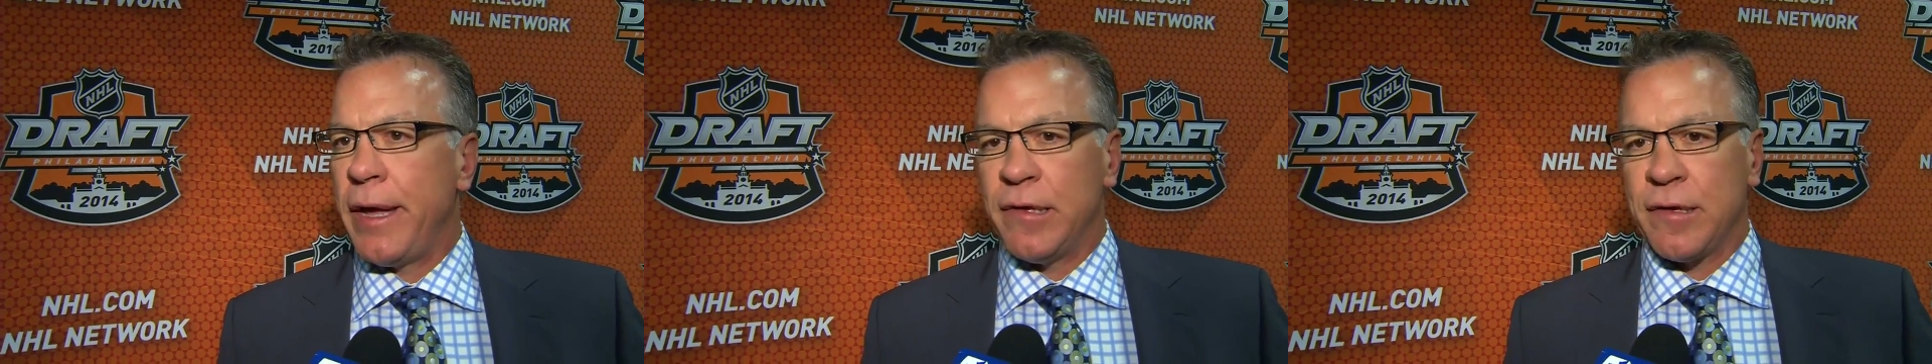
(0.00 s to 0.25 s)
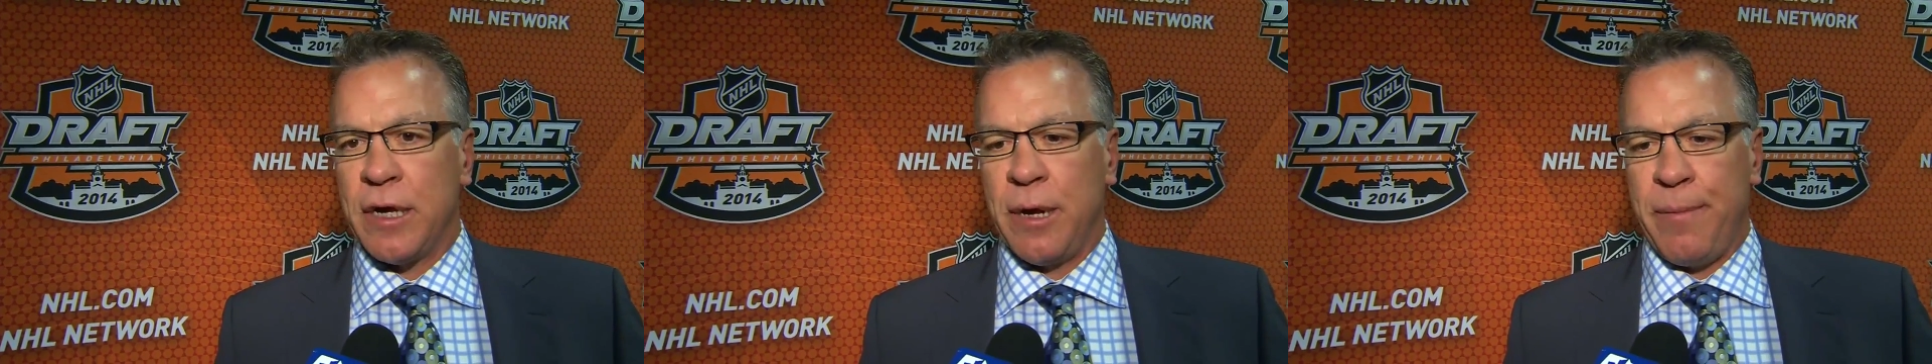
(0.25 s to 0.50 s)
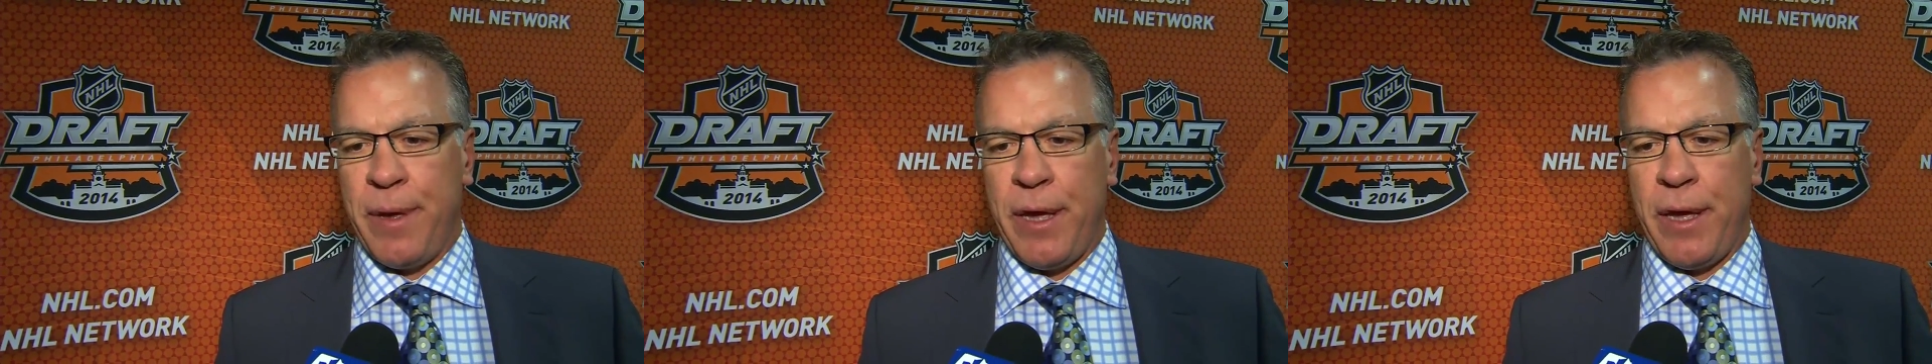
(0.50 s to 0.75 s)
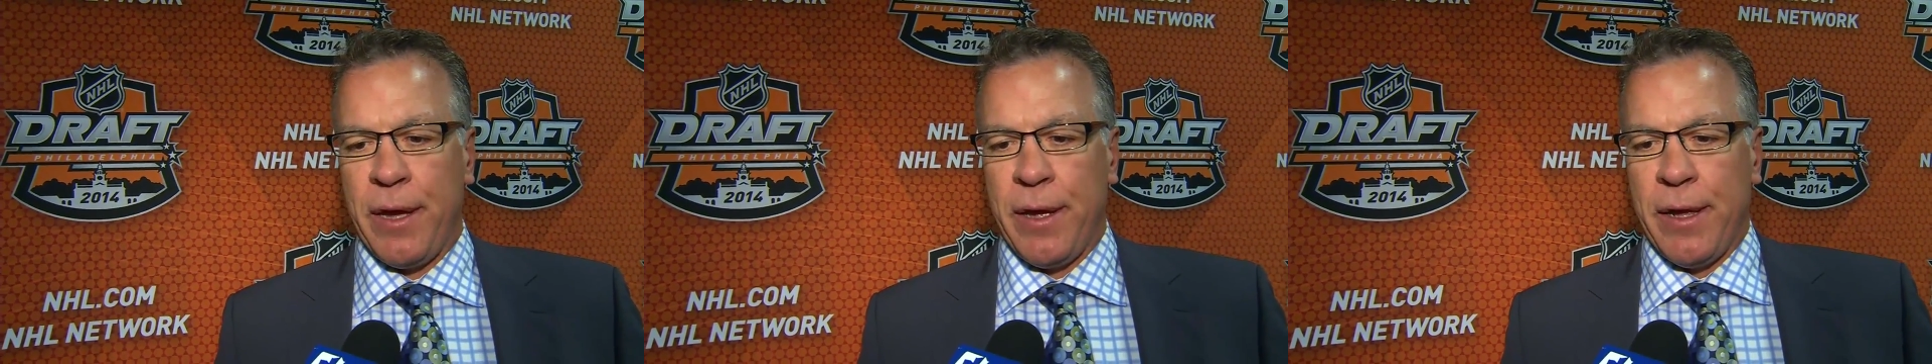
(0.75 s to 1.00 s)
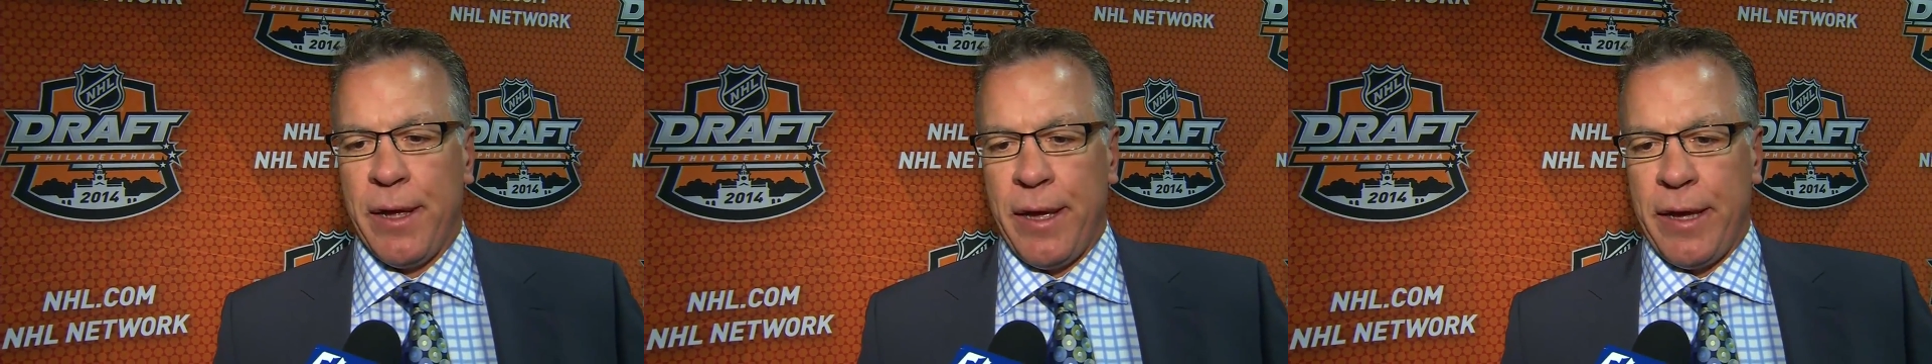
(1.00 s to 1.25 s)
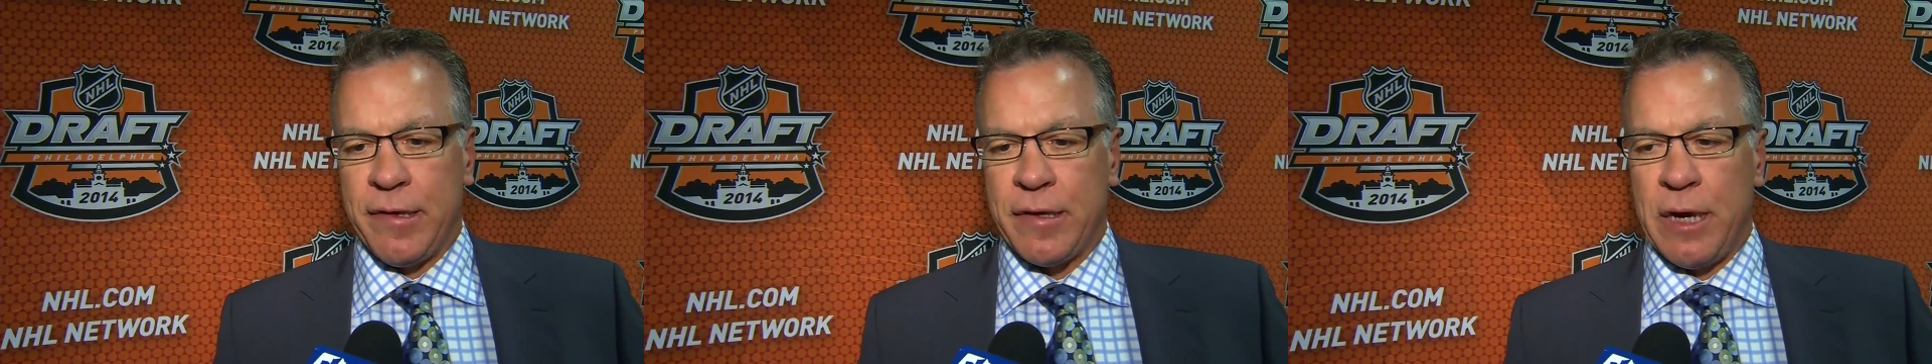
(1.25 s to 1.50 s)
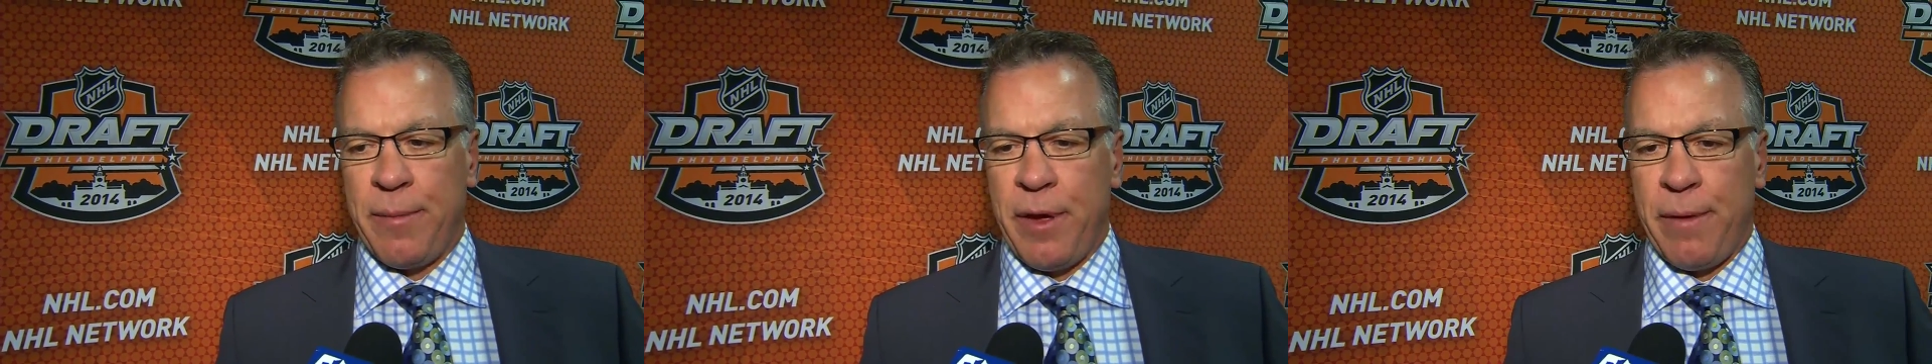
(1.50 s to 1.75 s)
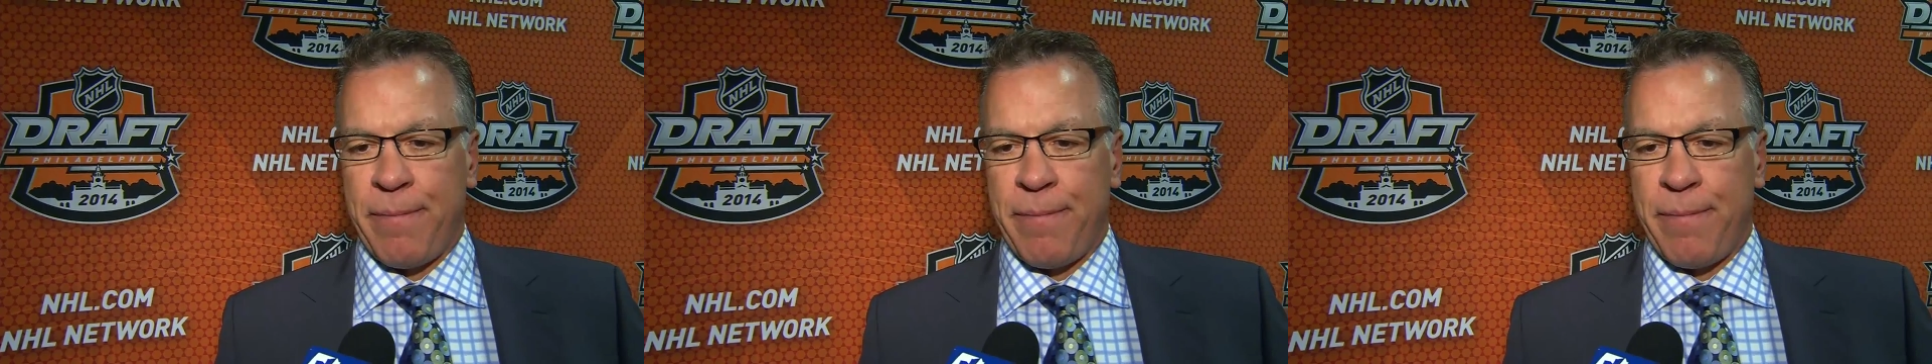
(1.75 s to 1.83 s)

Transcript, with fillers: He's going to be he's going to be a